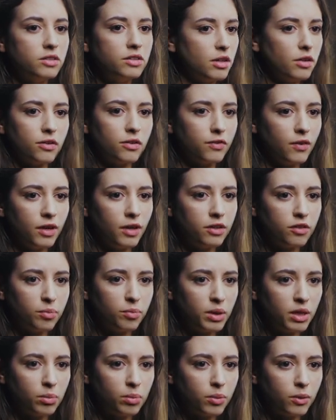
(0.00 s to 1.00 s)
terrified
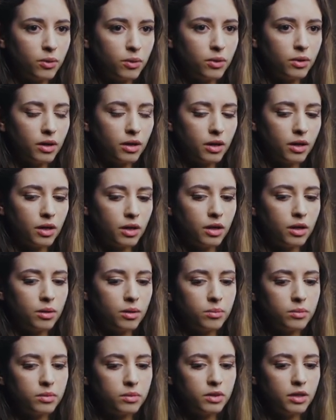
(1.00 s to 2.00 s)
of people,
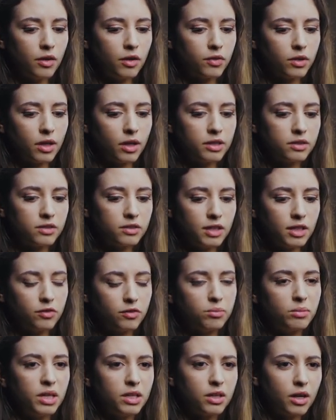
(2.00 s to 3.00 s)
um, never liked to
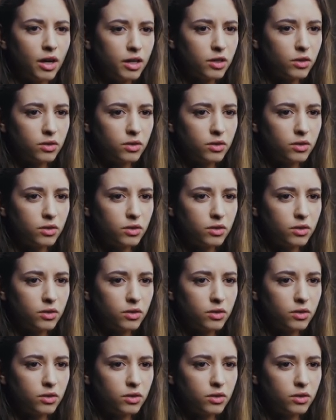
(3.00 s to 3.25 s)
even make eye